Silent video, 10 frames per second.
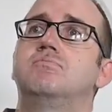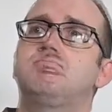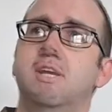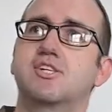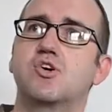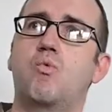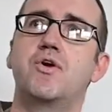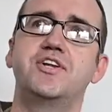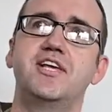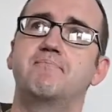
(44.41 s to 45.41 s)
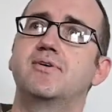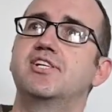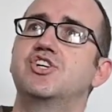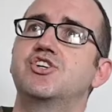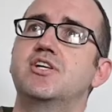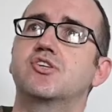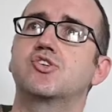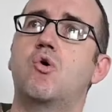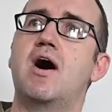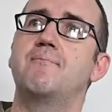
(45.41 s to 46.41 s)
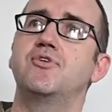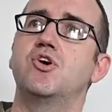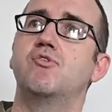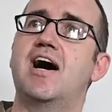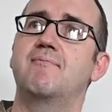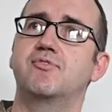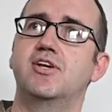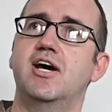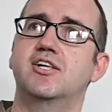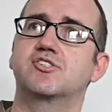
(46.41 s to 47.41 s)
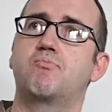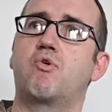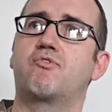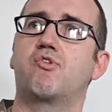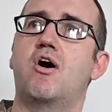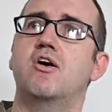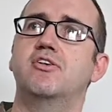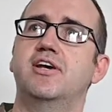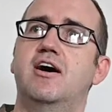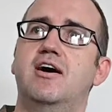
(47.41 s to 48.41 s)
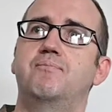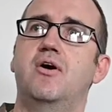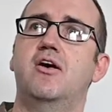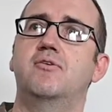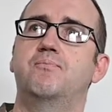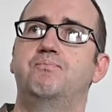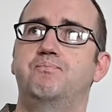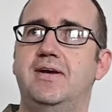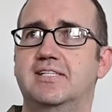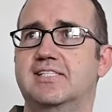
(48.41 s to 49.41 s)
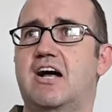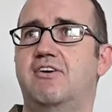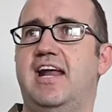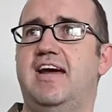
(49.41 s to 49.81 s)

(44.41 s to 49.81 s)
It's a one deep position, so I'm the only, I'm the uh, support for all the uh, all the bases down in